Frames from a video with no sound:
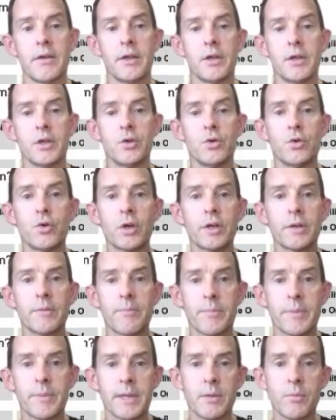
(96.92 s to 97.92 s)
you're going to
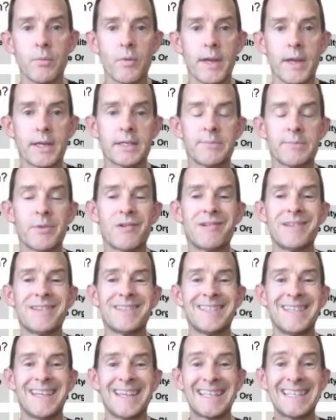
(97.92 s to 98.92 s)
be
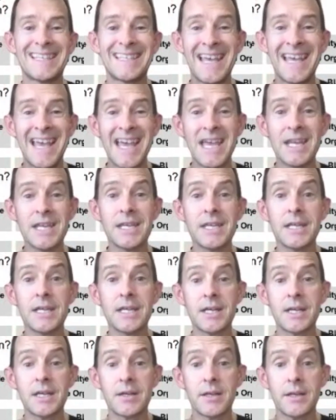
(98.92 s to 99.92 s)
experiencing 10
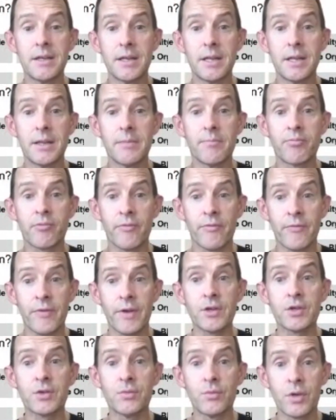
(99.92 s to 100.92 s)

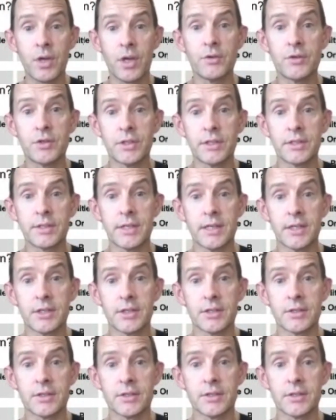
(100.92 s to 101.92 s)
professional coaching
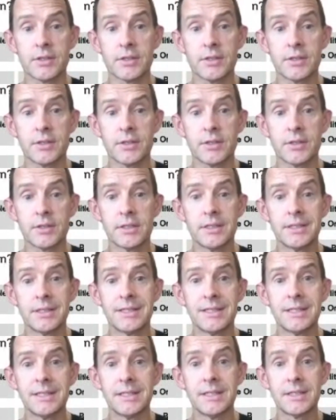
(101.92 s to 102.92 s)
sessions.
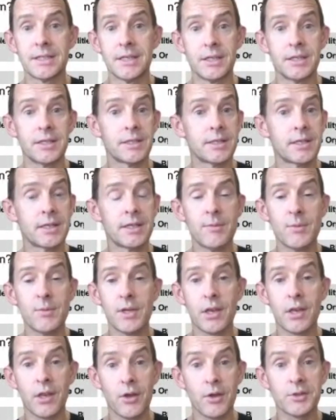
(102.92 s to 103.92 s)
So it's going to be
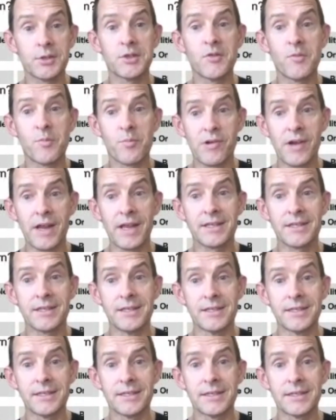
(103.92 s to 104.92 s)
lots of
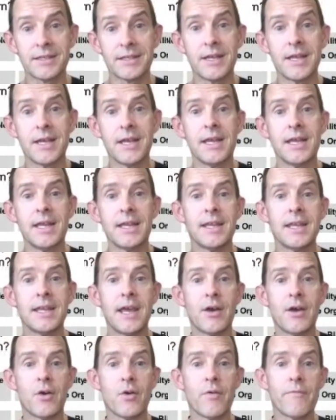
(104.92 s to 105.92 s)
practice.
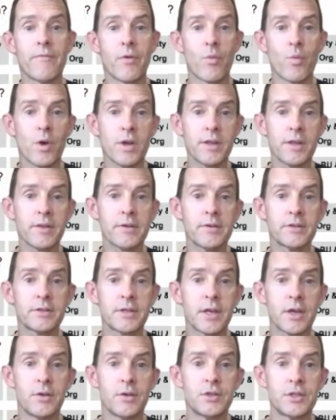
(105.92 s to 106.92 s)
Now, for one of those
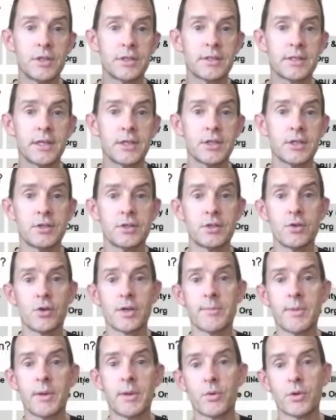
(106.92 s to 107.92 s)
coaching sessions, you're going
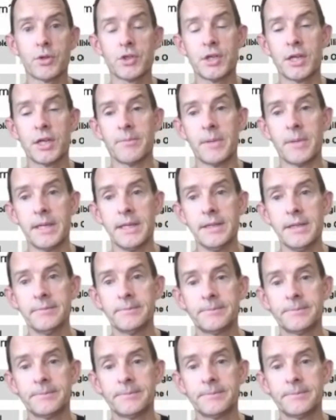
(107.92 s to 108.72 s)
to be watching me.